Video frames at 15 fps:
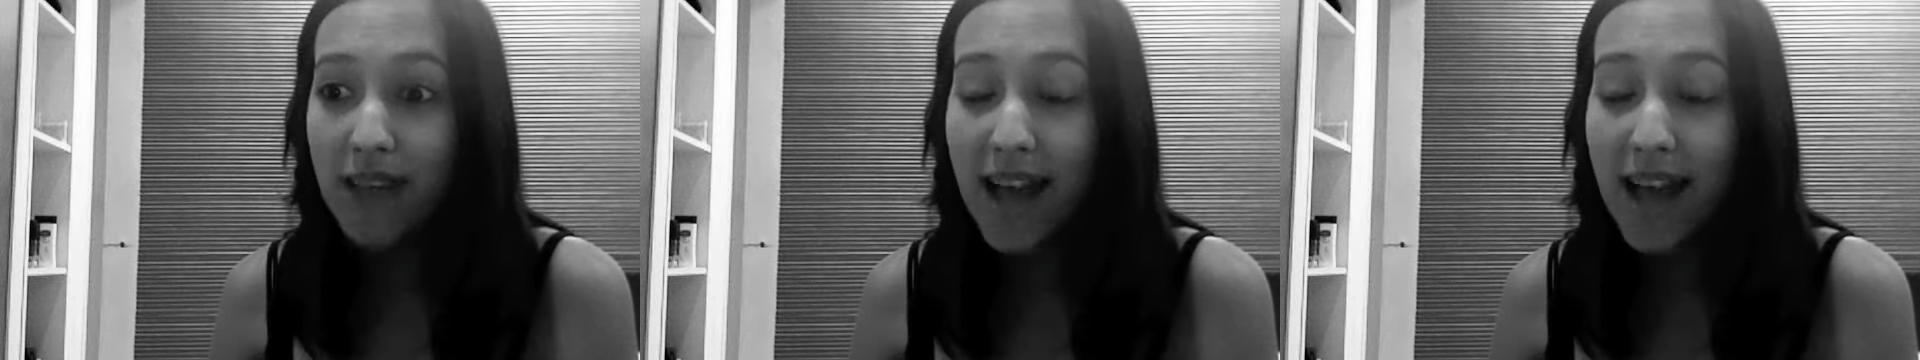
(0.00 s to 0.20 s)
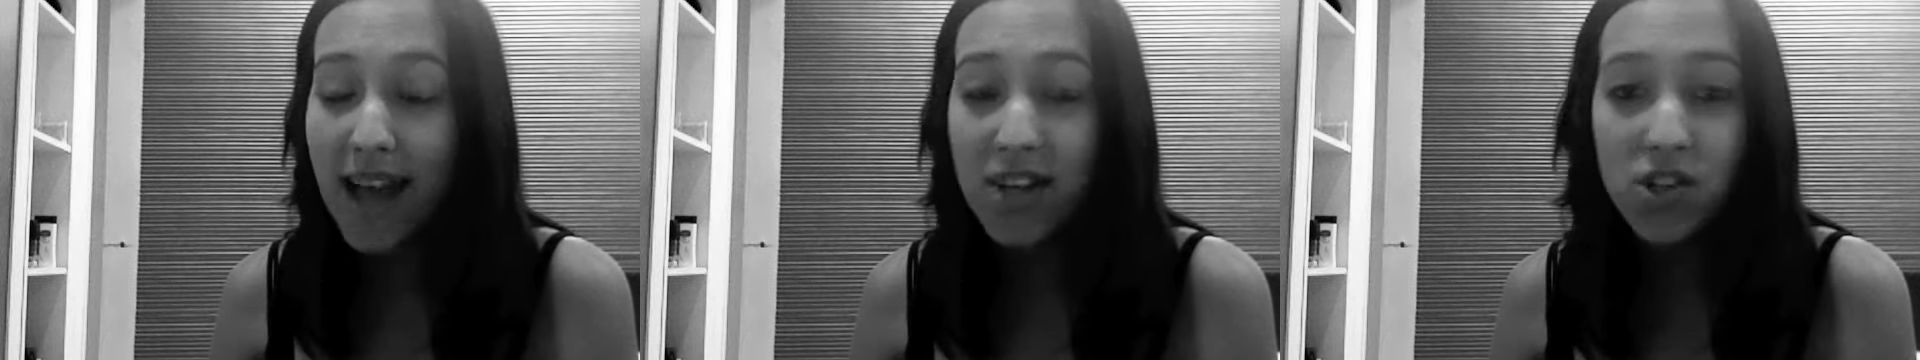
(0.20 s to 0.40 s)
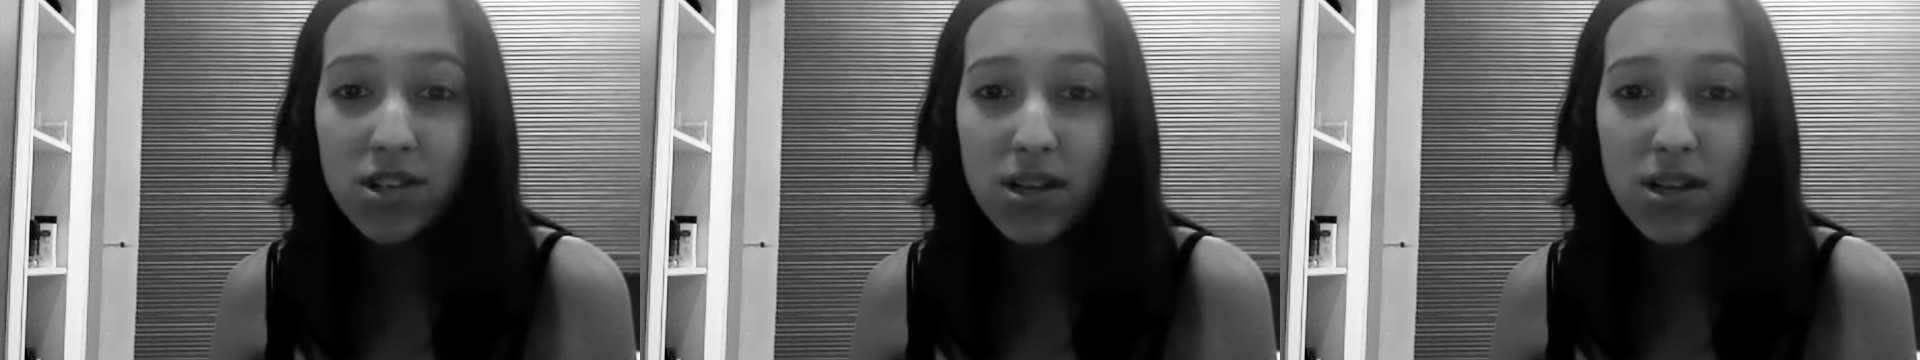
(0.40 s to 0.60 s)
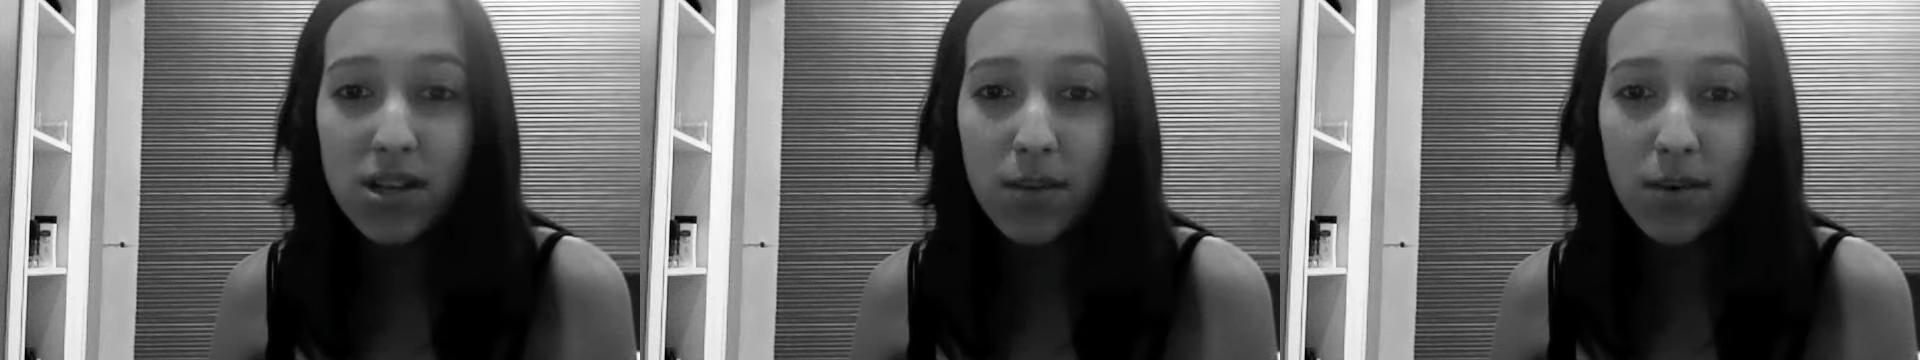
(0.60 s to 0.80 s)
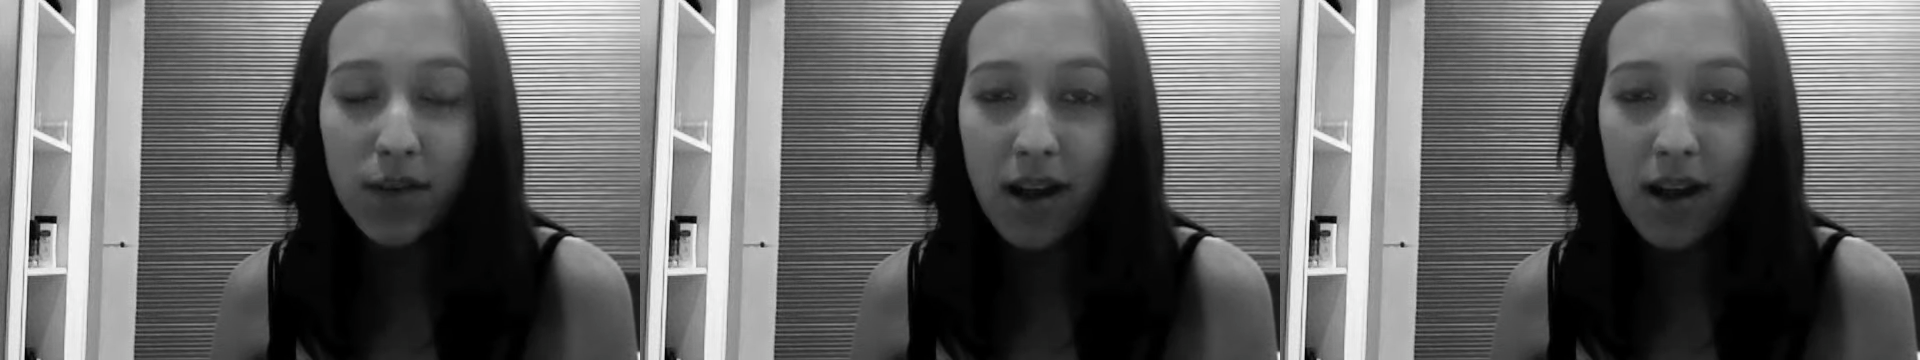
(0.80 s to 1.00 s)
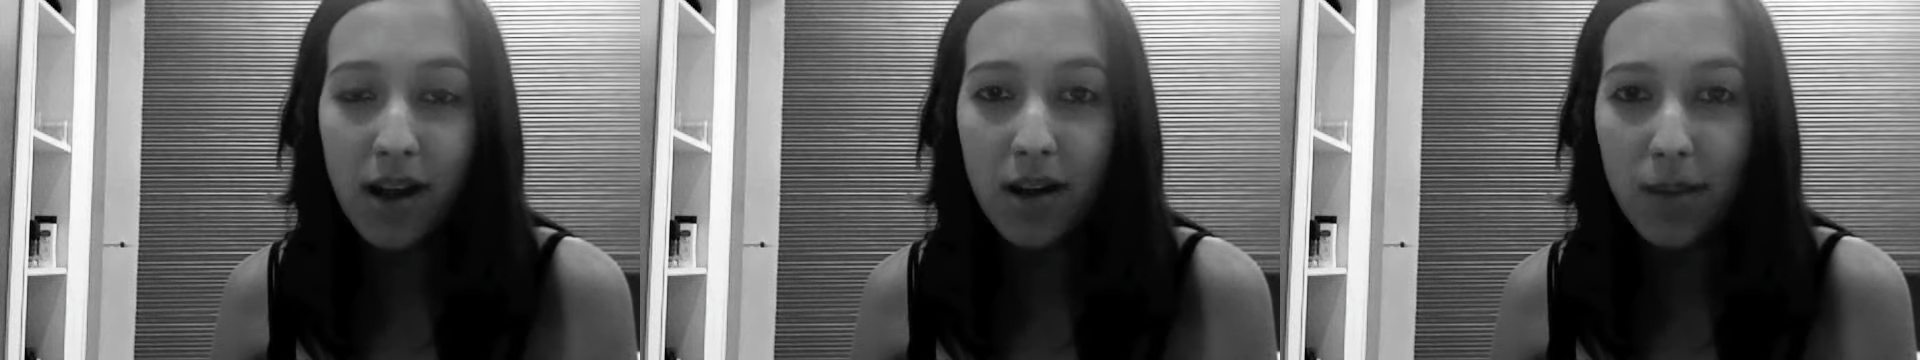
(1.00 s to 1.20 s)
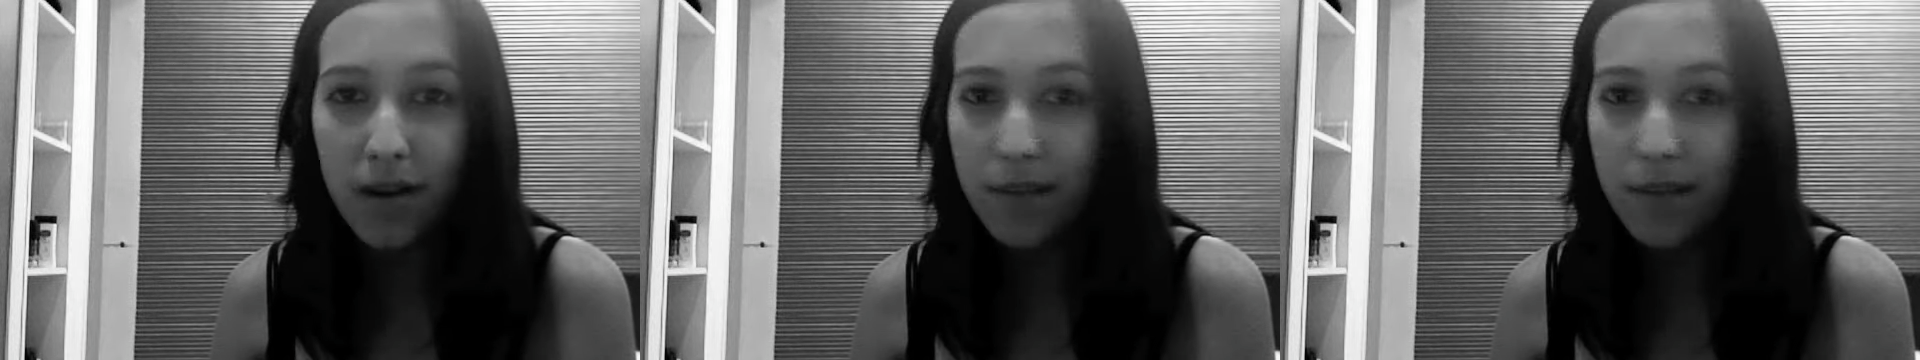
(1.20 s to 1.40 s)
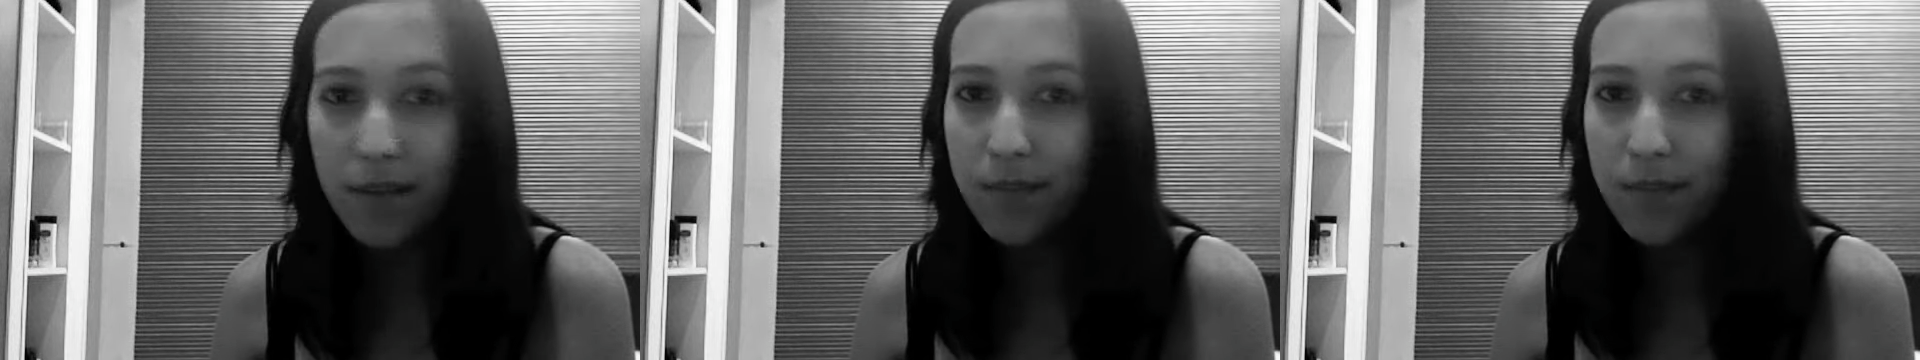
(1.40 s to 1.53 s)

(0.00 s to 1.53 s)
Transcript: actually someone who cared about him.